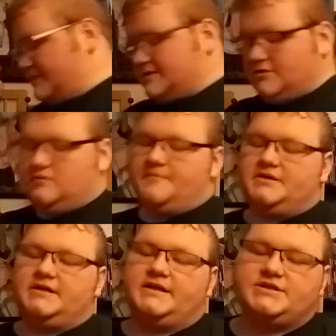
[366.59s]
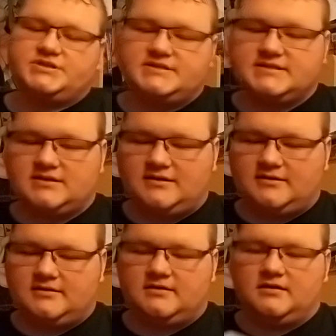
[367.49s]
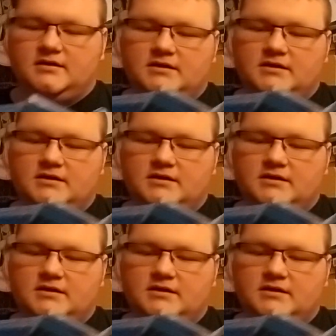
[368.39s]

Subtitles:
The two limited editions are